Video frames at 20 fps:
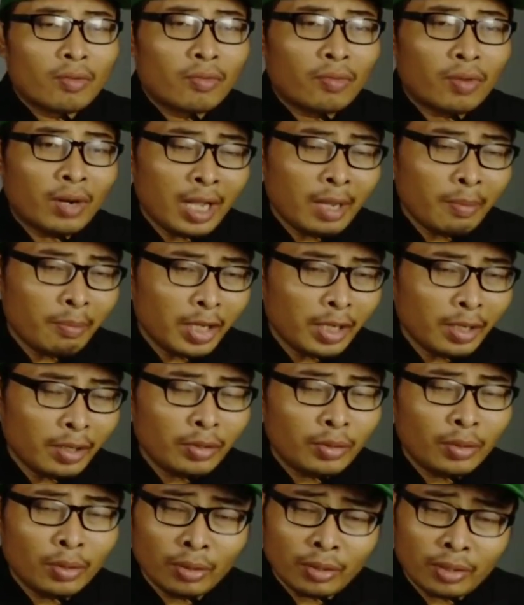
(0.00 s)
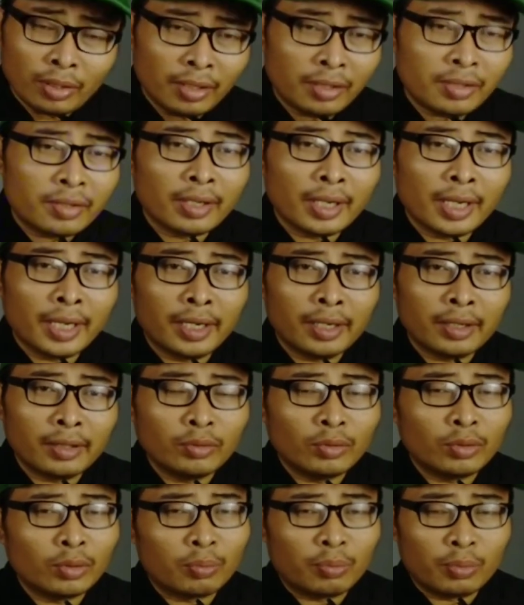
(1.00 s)
Fleming used his share
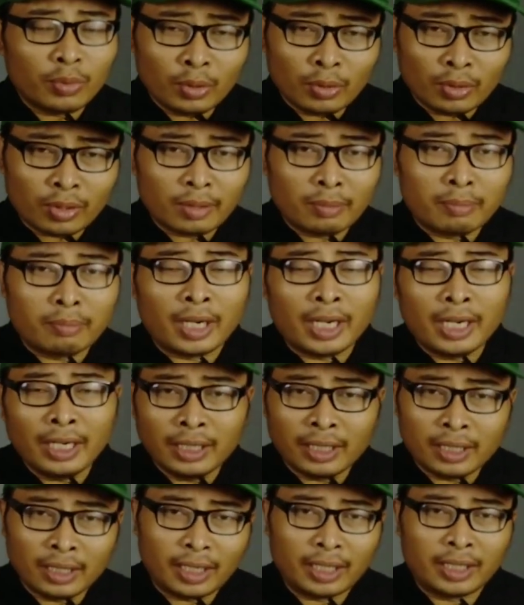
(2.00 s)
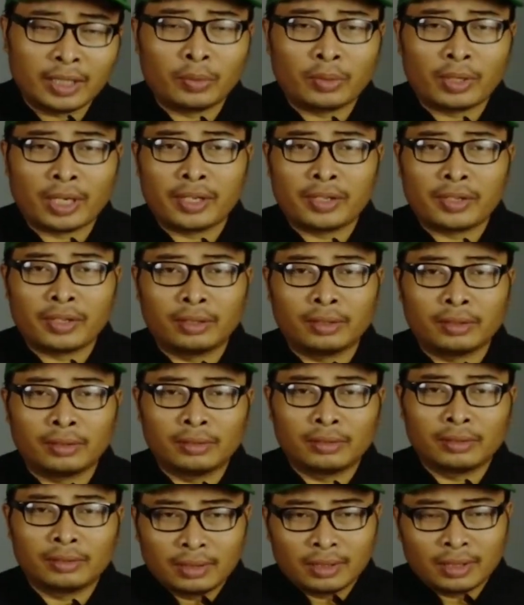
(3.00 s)
to pursue a medical
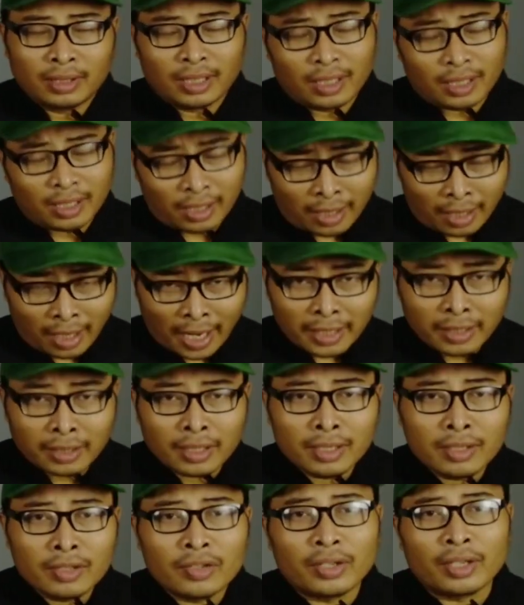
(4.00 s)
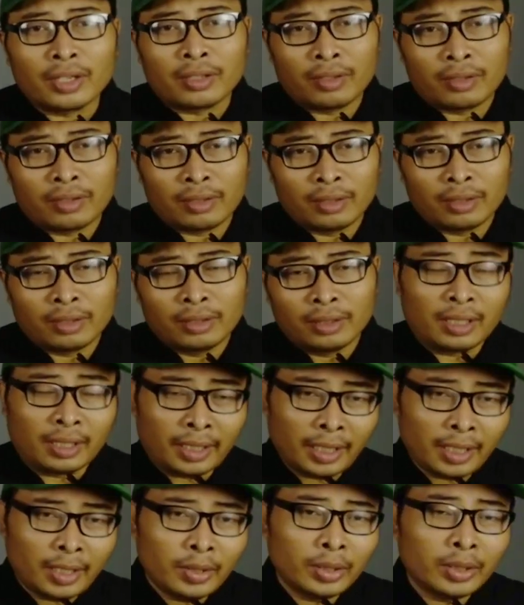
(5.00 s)
education. In 1906, he
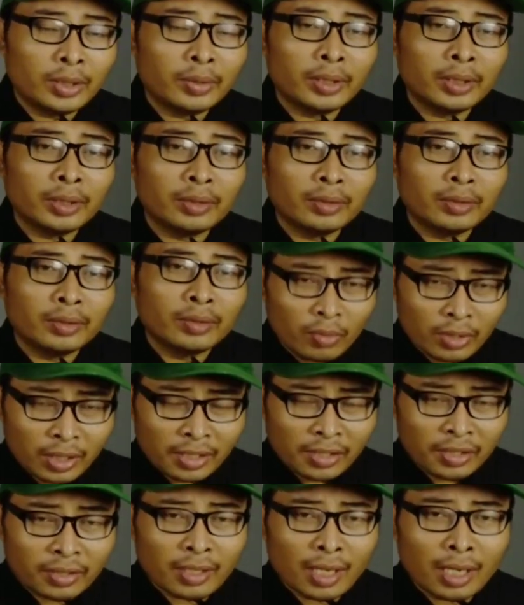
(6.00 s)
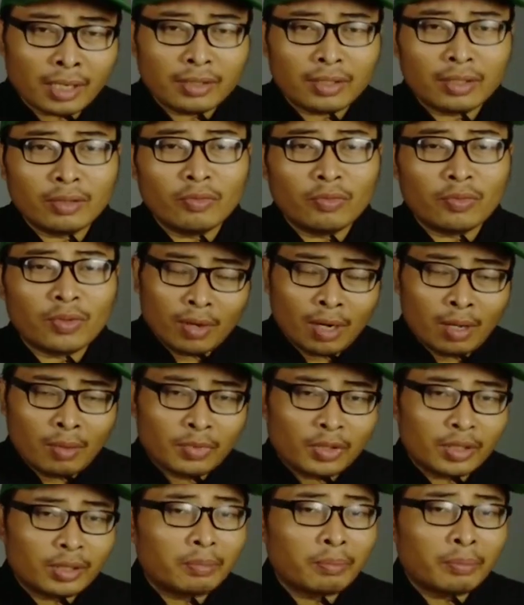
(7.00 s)
graduated with distinction
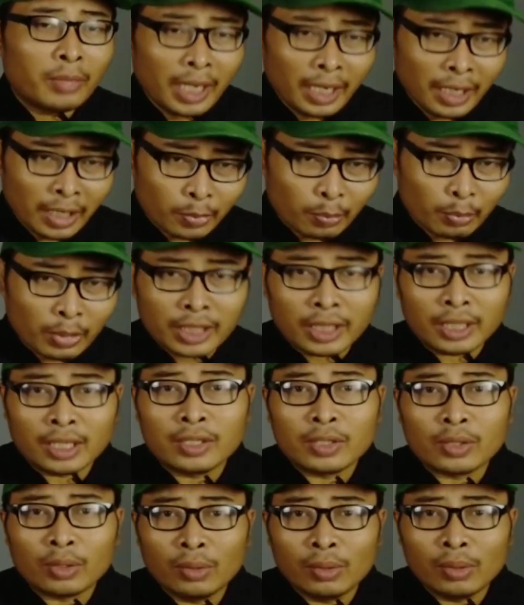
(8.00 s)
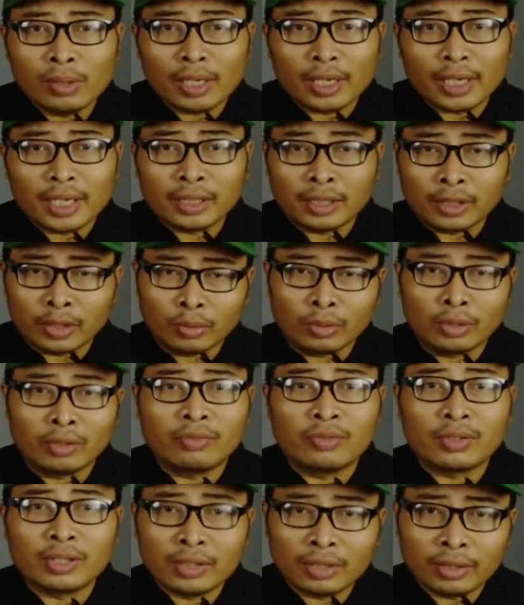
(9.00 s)
from St. Mary's Medical School at the
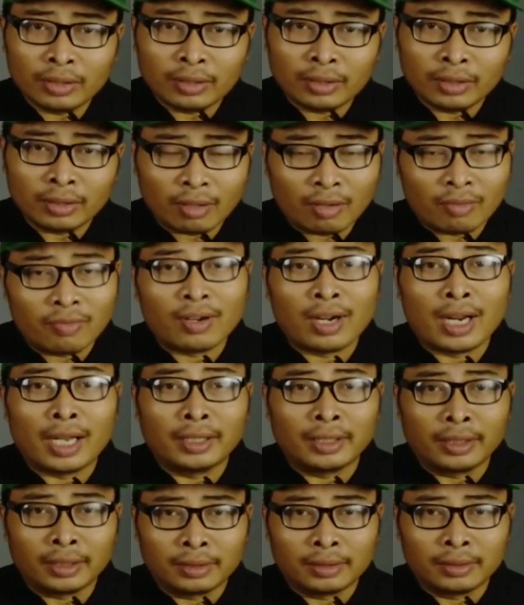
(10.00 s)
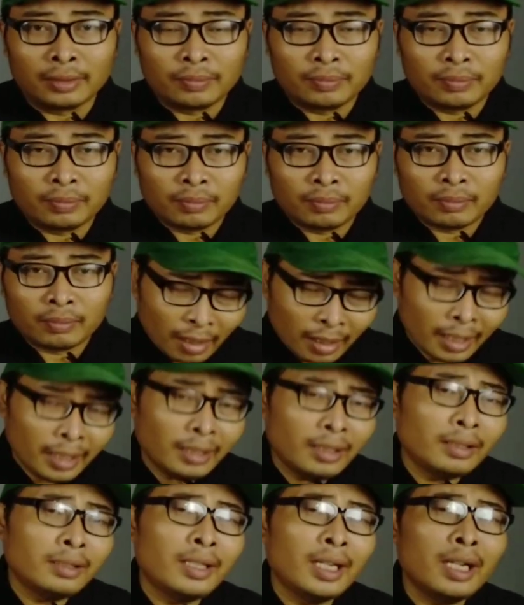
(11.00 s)
University of London.
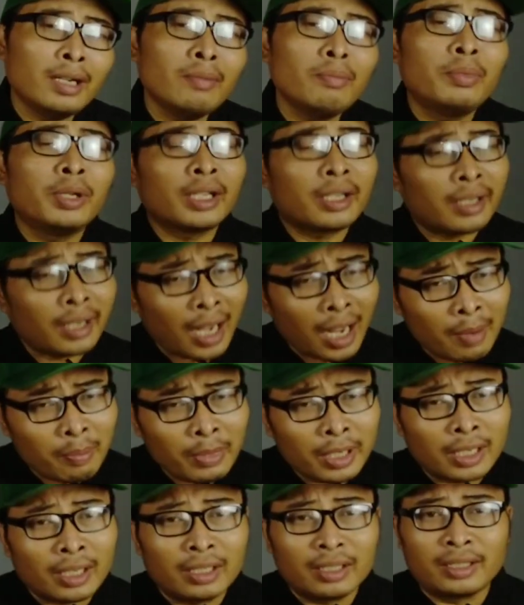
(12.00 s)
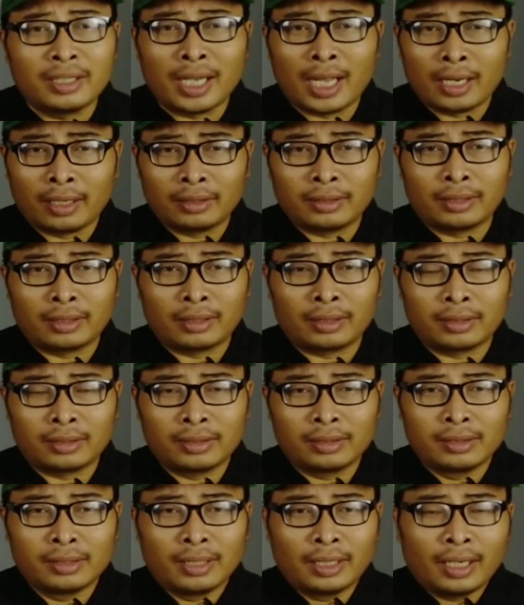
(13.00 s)
Rather than becoming a doctor
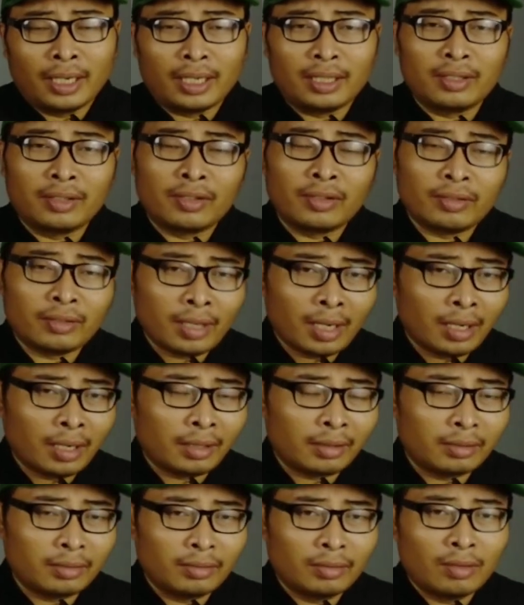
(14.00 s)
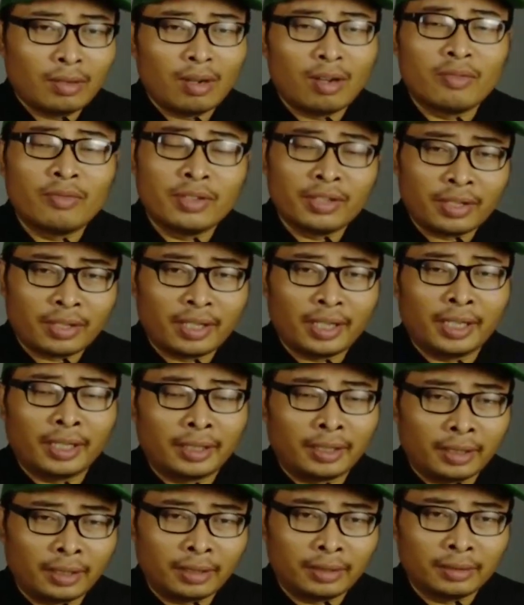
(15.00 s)
at the start of his
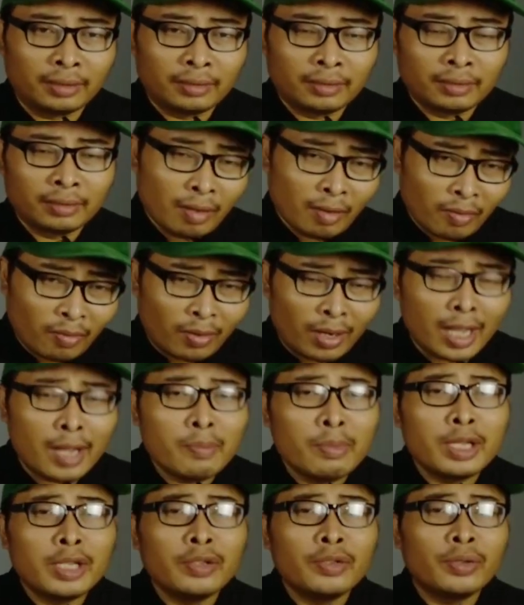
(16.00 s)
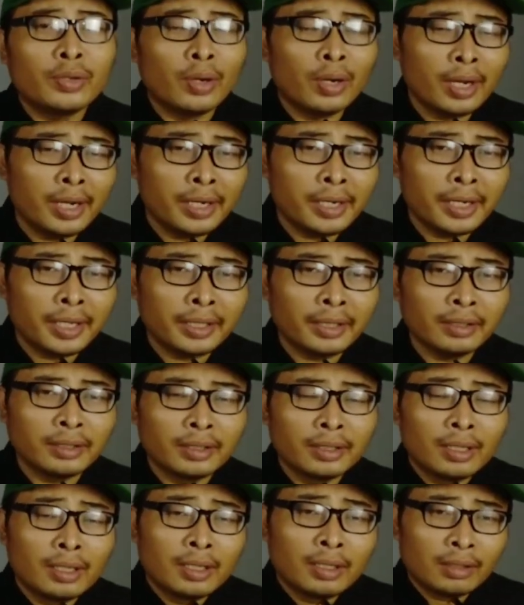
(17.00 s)
career, Fleming joined
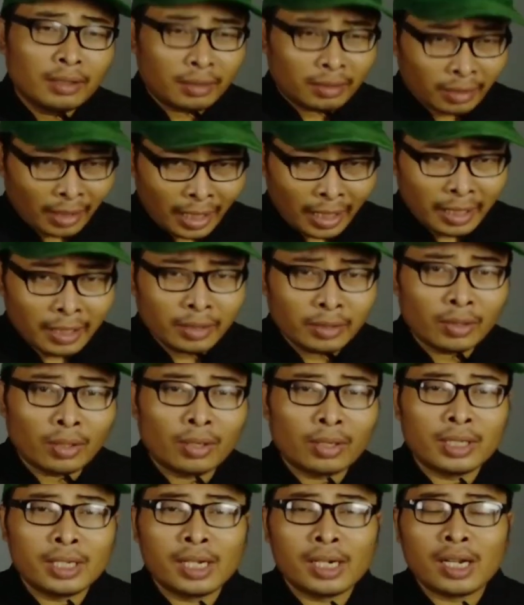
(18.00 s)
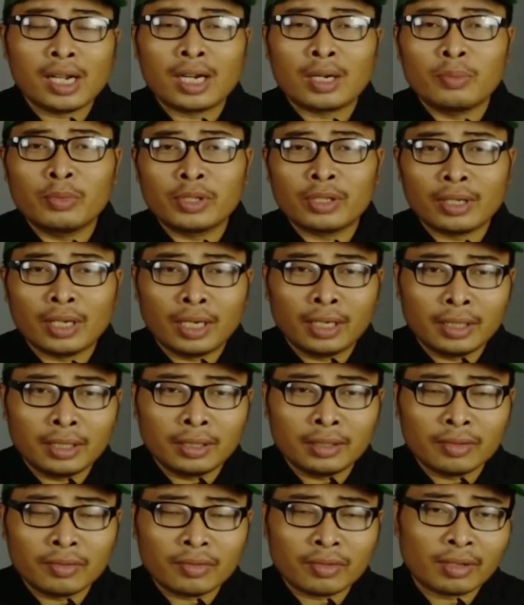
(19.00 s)
the Territorial Army's
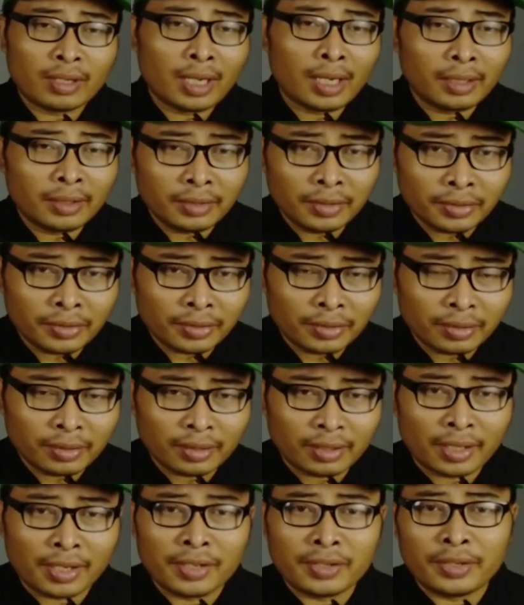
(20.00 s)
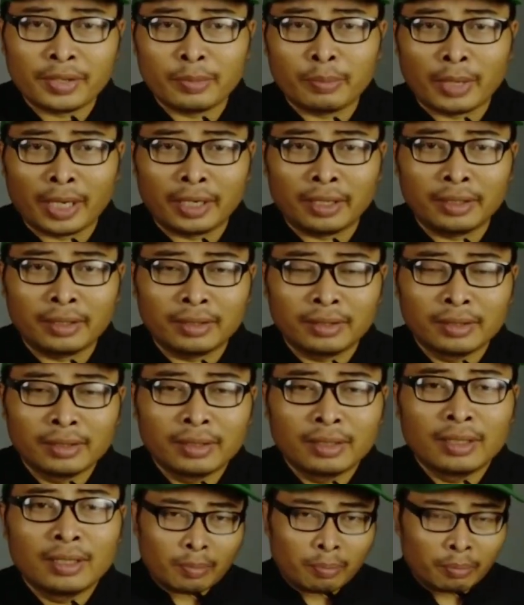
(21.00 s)
London Scottish Regiment
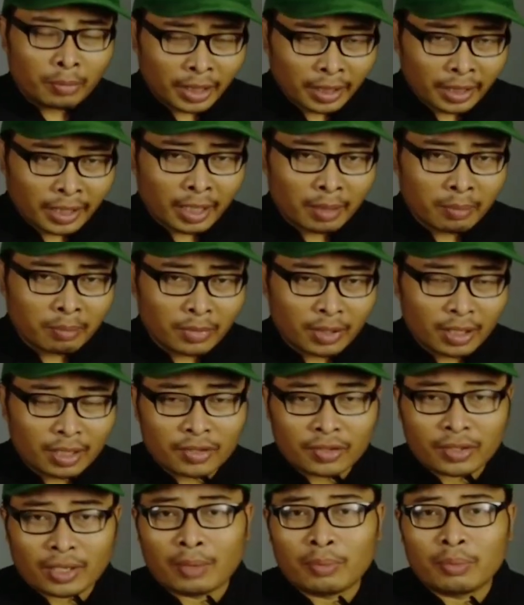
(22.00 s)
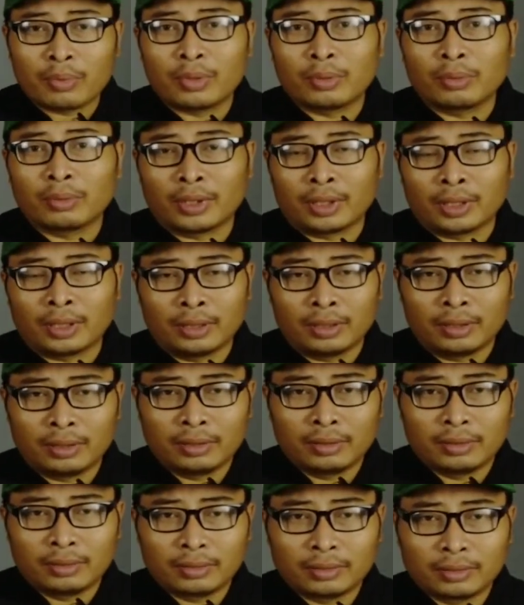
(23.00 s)
and became a sharpshooter.
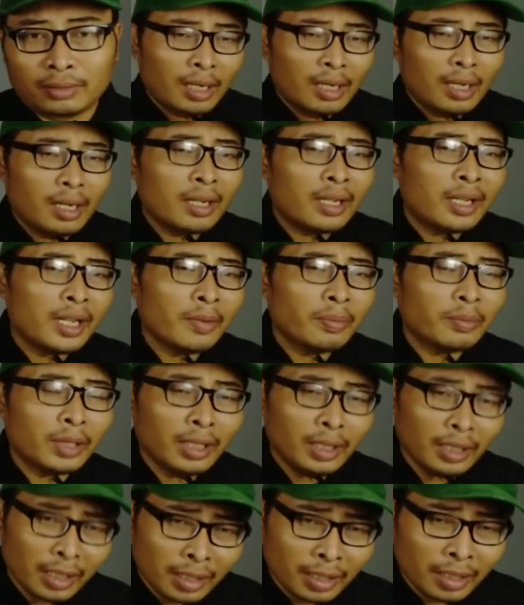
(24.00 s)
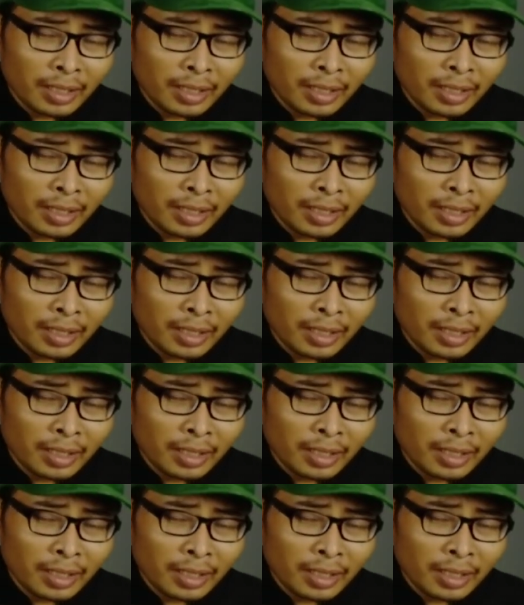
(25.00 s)
A captain in